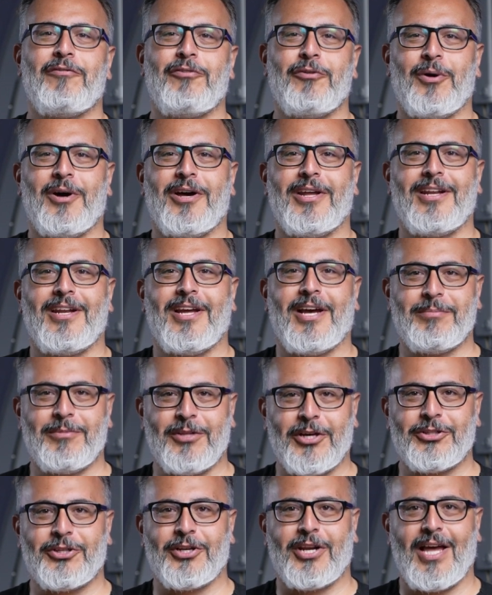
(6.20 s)
everyone, I'm
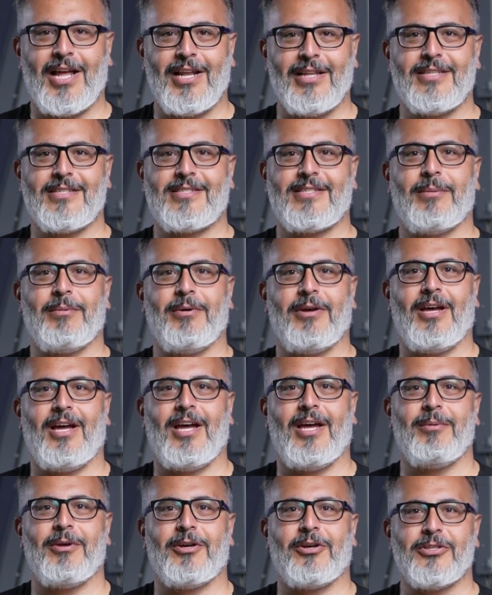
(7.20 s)
Dr. Khaled Sabeh.
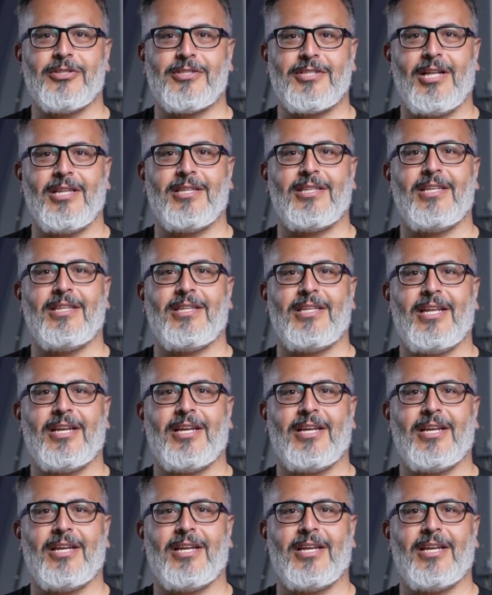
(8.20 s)
I'm a consultant